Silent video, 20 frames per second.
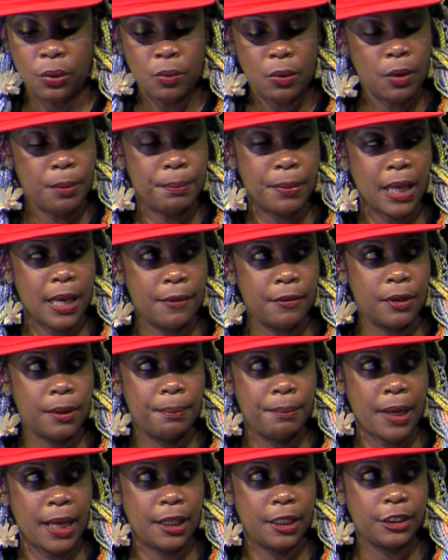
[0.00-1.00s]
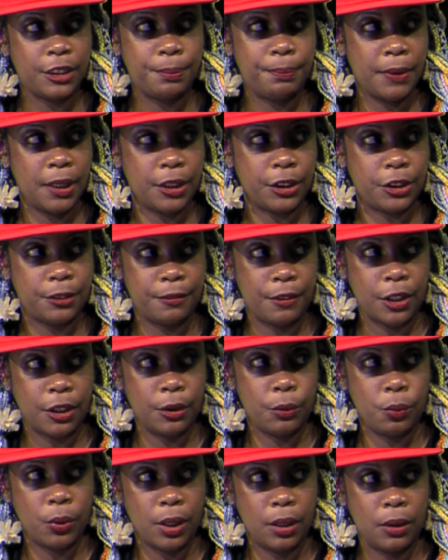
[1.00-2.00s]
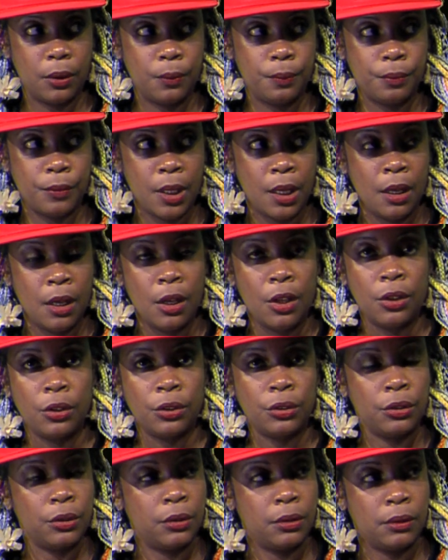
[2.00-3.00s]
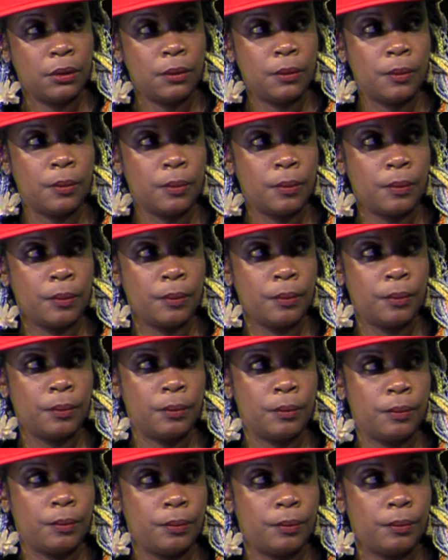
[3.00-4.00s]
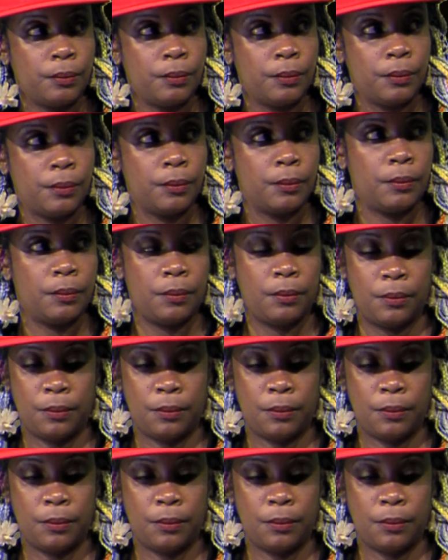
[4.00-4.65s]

won't be able to manage much very well. Very well said. It comes